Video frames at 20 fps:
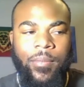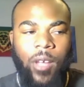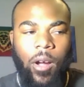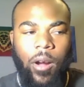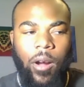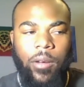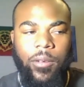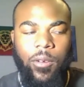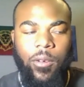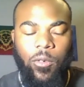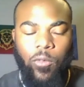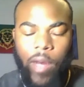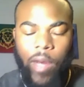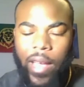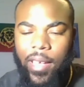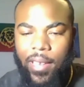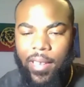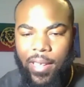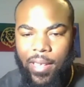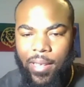
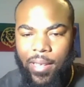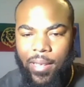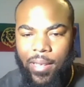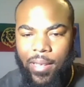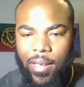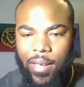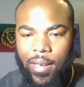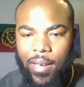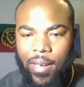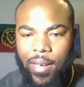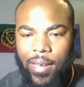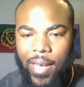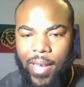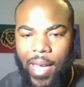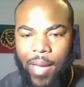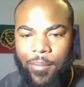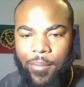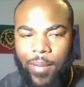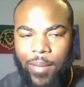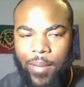directly
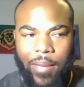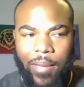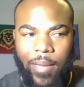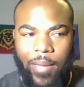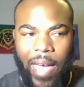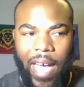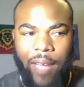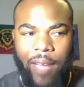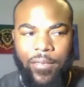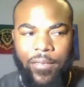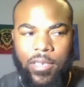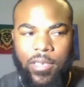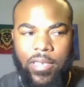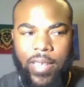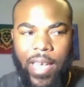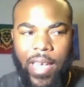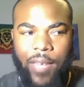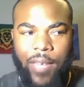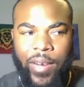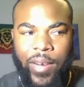came like after
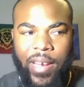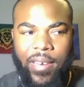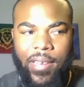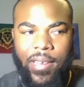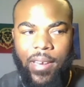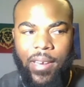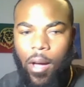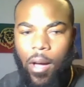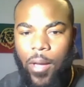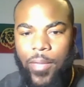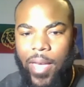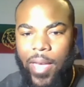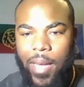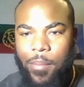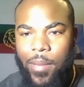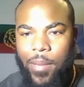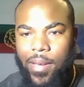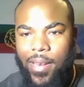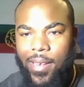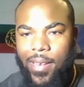slavery ended. All that
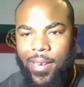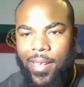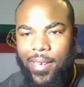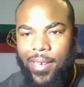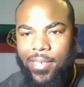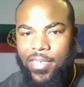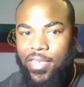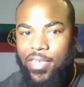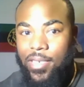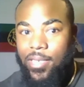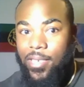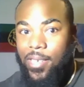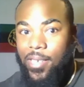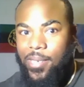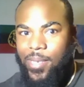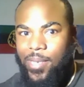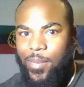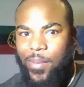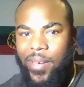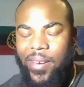money didn't just
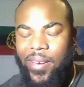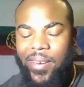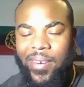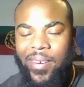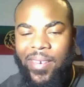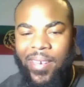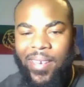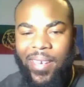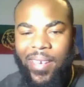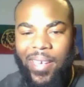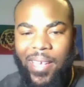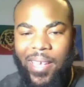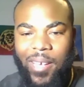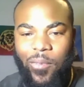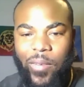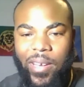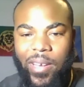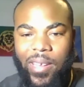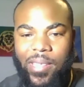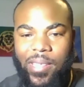disappear. It
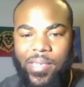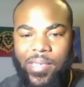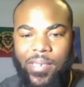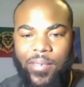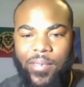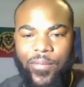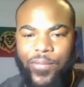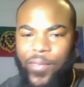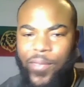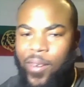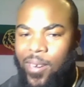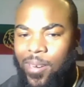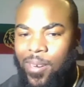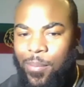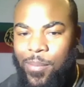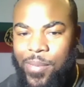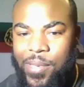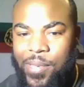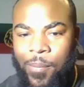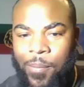went into
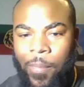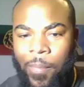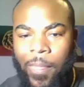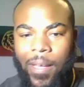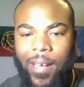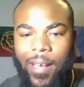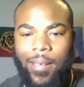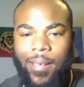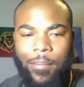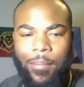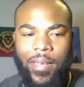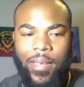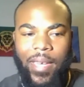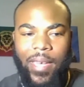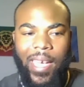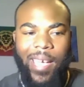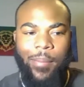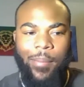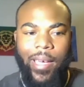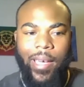firms. It
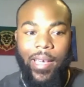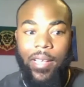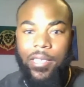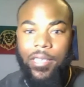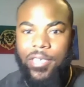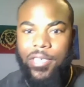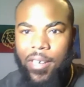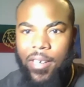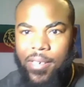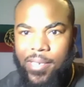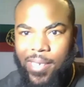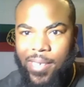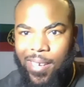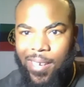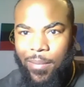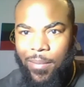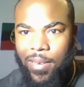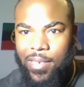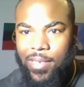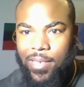became like insurance
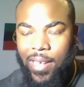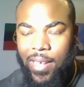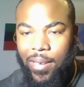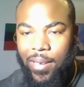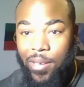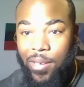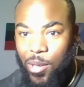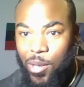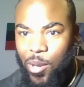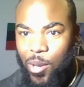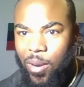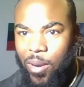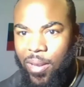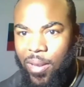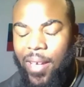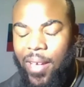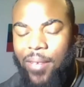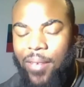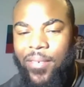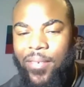companies like New York
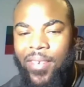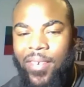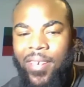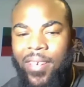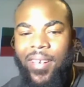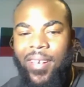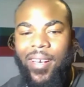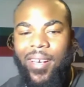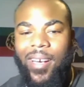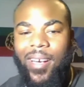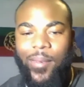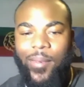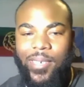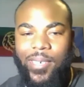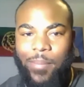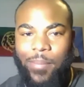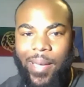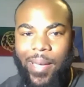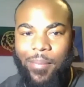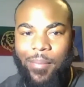Life, which
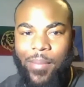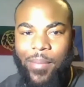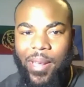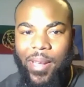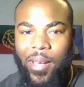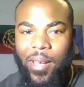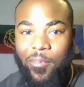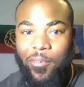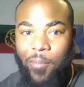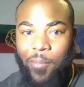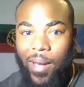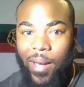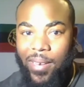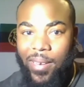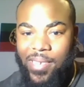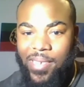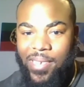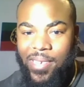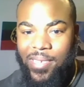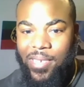made money off
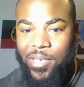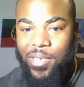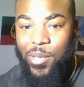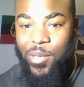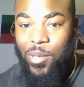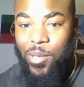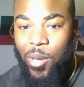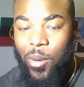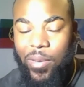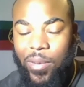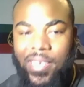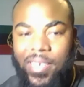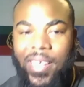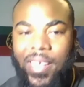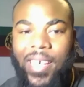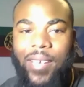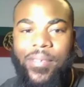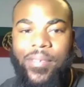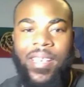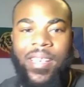policies issued on
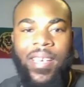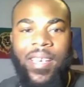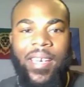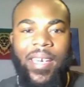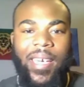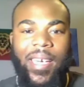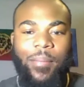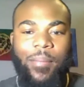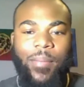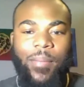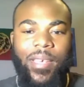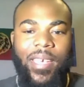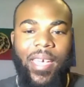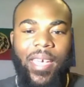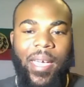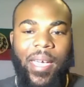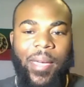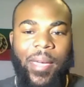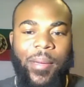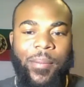slaves. It
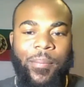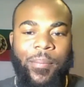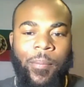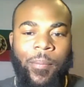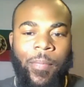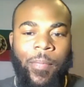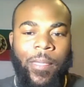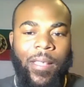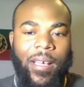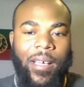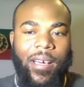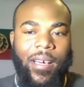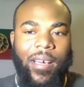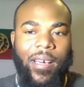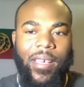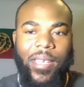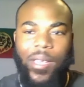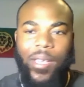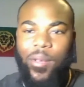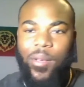became
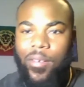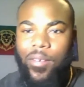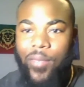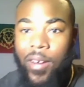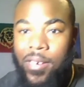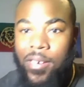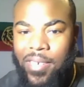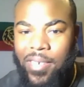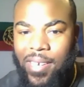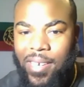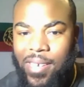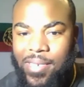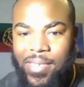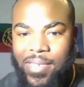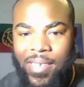universities,